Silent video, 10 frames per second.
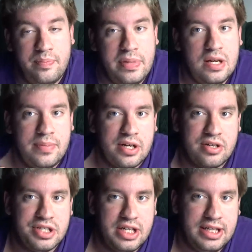Peanut butter
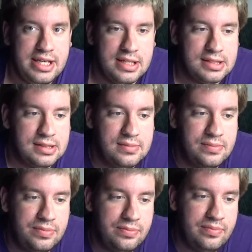and jelly,
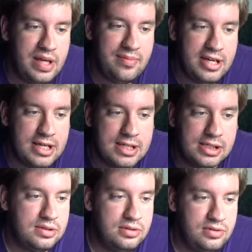maybe?
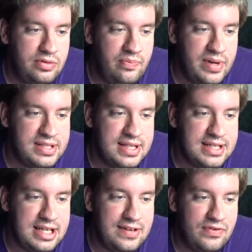Best thing
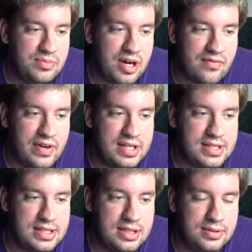to eat for
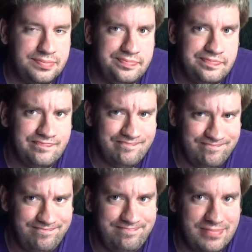breakfast?
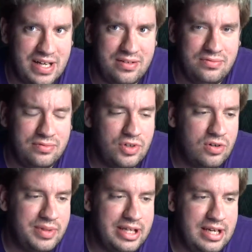I don't
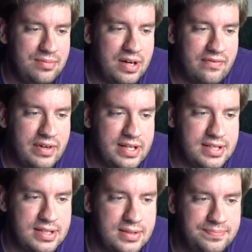normally eat
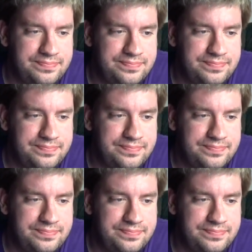breakfast.